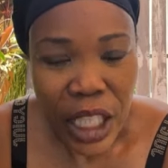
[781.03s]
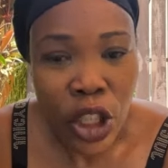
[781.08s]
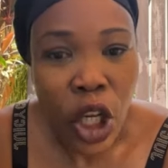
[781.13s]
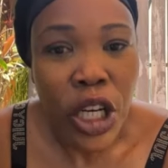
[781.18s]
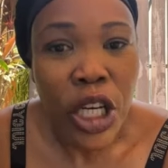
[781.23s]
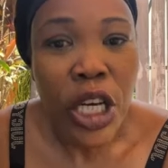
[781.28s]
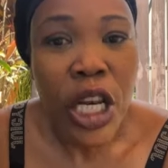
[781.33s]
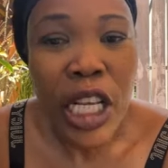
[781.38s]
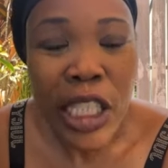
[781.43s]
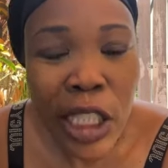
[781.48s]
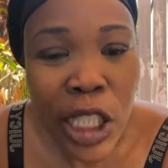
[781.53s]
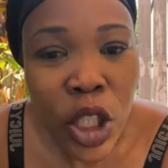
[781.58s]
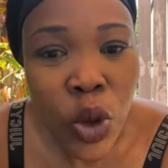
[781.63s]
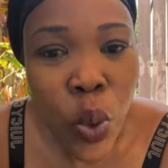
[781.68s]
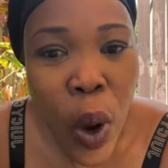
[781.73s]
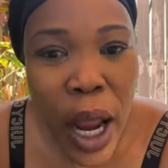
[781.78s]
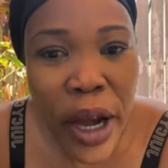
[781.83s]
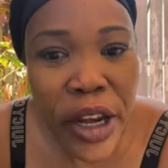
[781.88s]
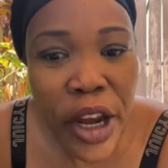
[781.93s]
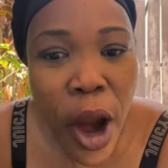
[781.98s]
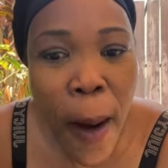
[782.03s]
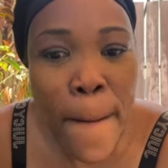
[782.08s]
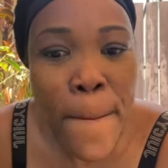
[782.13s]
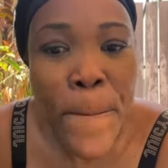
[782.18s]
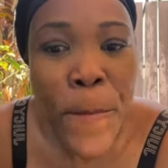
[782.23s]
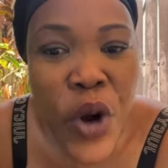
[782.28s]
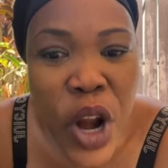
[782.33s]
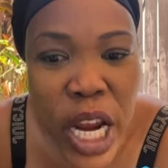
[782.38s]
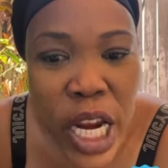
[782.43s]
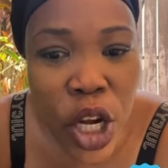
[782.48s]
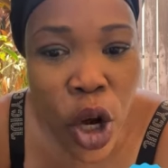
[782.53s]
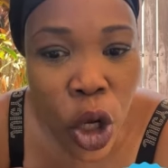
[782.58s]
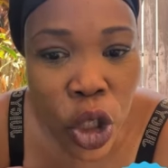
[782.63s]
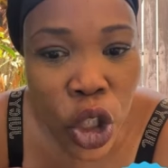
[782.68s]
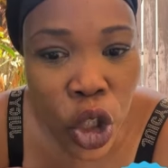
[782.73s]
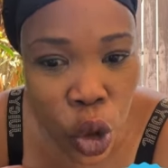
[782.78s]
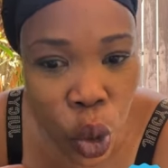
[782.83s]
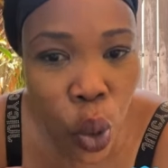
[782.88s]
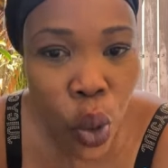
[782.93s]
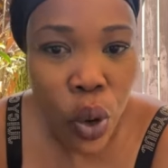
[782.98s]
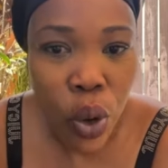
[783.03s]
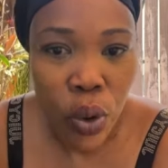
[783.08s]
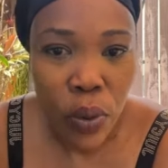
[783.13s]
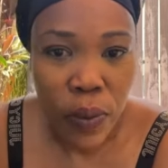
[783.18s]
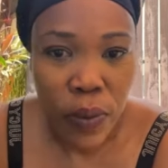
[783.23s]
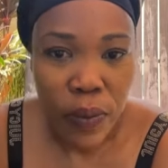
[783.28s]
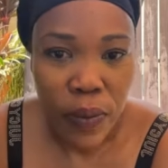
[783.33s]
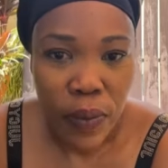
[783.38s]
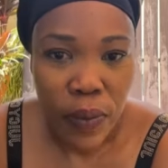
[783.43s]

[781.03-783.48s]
So this is what they're bringing us to.